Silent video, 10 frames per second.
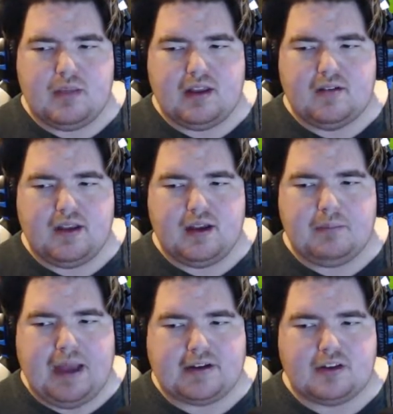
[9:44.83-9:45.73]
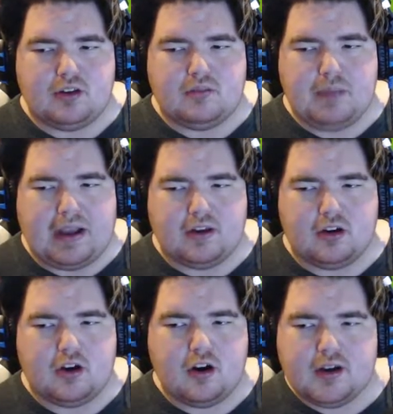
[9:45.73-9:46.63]
like a back to backyard
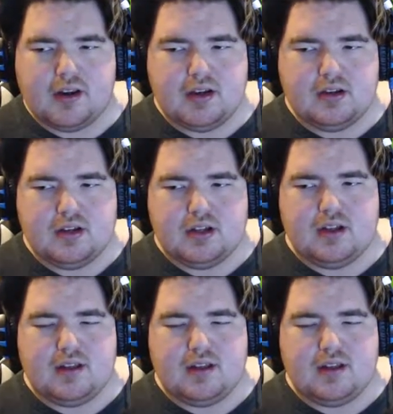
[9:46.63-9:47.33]
garden and